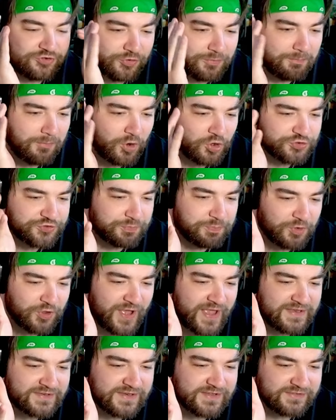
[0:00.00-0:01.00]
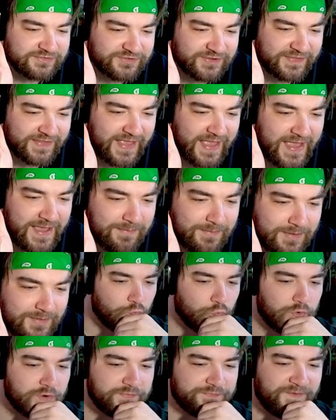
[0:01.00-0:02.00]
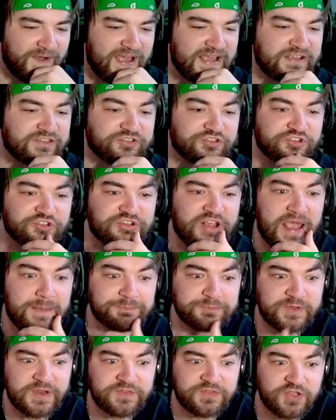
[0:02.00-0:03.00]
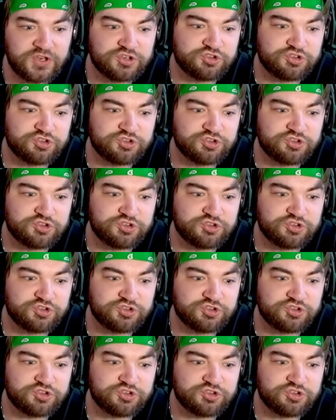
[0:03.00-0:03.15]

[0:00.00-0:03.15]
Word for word: there multiple endings to the game? What if I accepted the